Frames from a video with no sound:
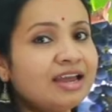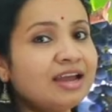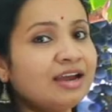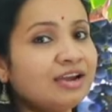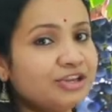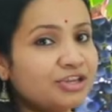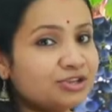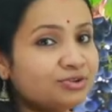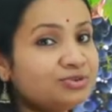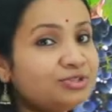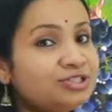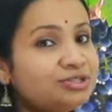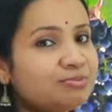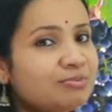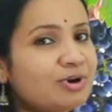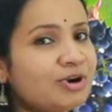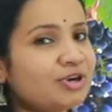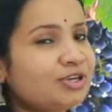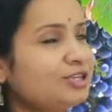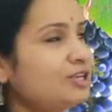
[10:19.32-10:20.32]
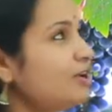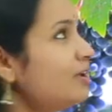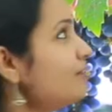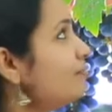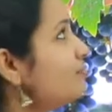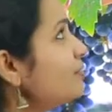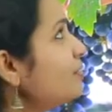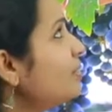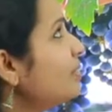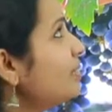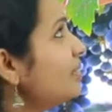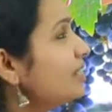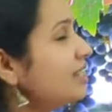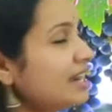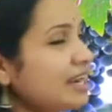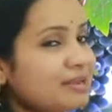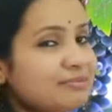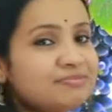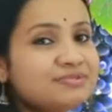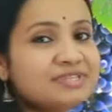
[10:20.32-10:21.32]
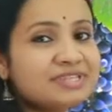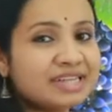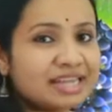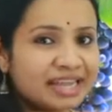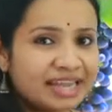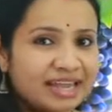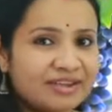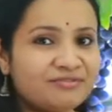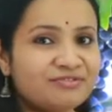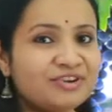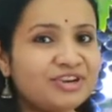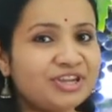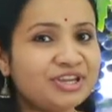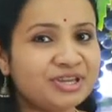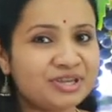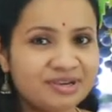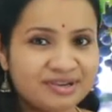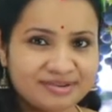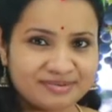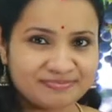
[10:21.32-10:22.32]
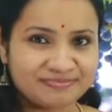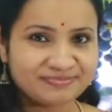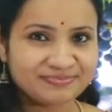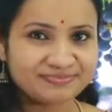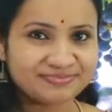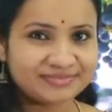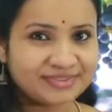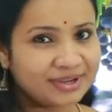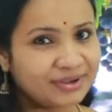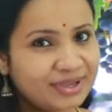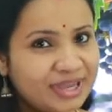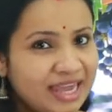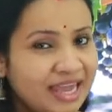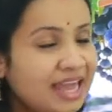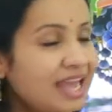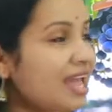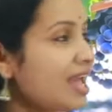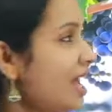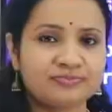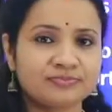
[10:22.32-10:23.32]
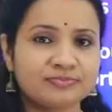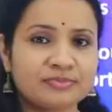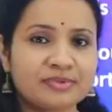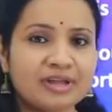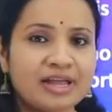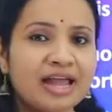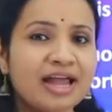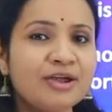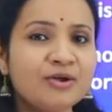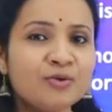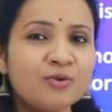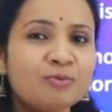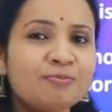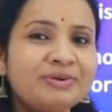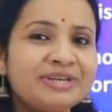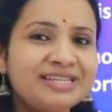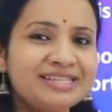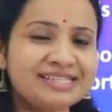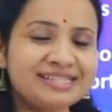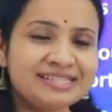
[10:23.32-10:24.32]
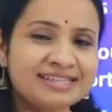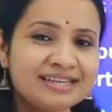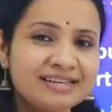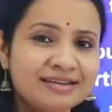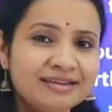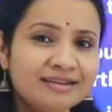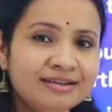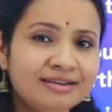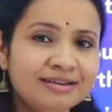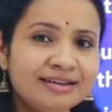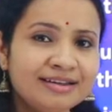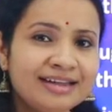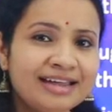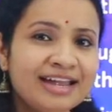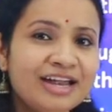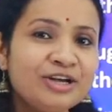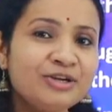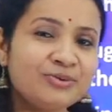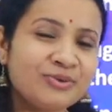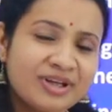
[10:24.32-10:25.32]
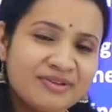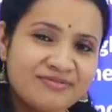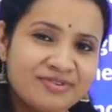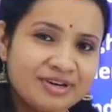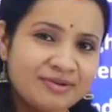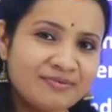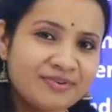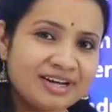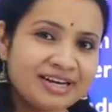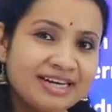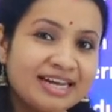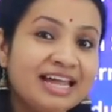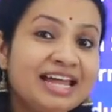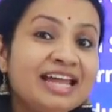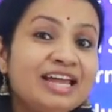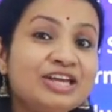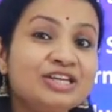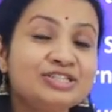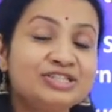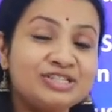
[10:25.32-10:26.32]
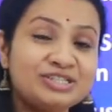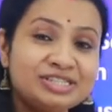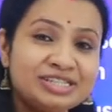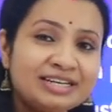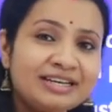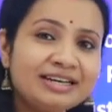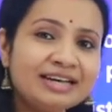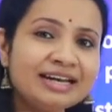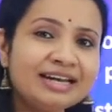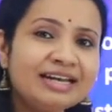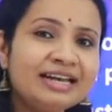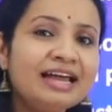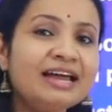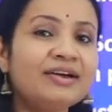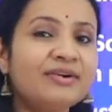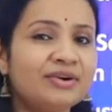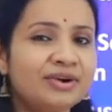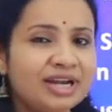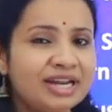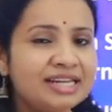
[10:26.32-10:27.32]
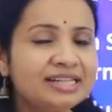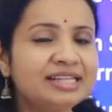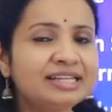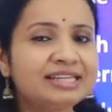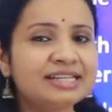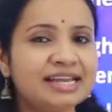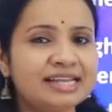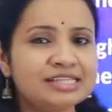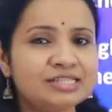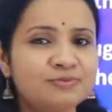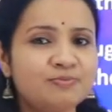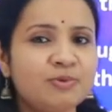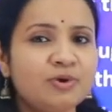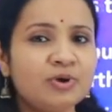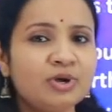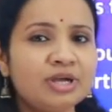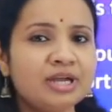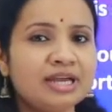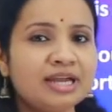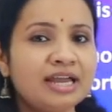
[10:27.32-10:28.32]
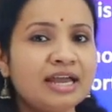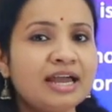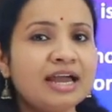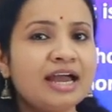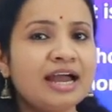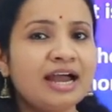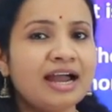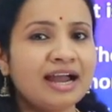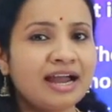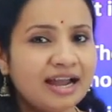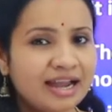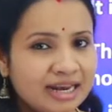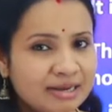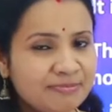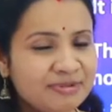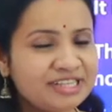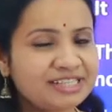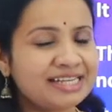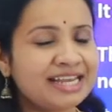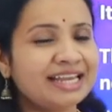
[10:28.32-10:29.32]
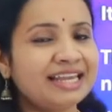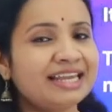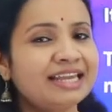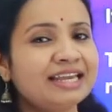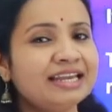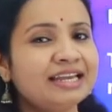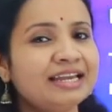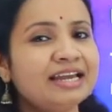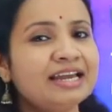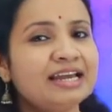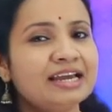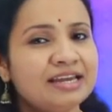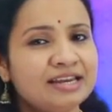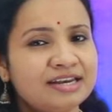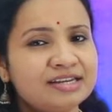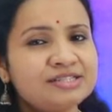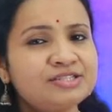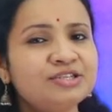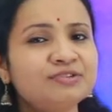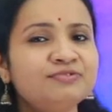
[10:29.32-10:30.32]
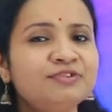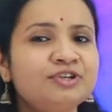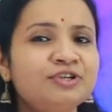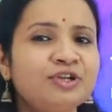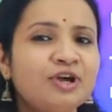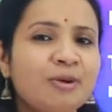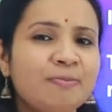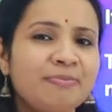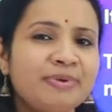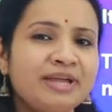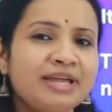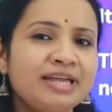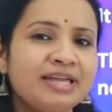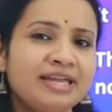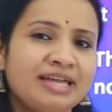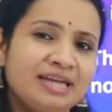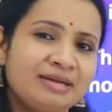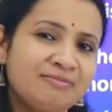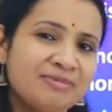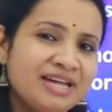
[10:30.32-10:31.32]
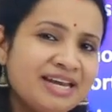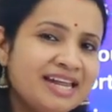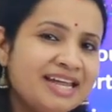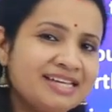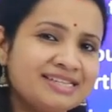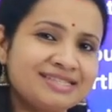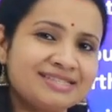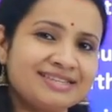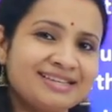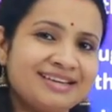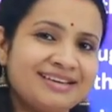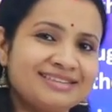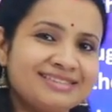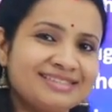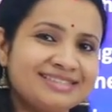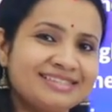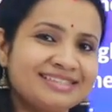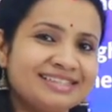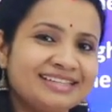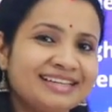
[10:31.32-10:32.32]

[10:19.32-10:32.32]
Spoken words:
a huge amount of grapes every year. Okay? I hope it is clear to everyone. So children, read the textbook. I'll be taking rest of the topic in my next class.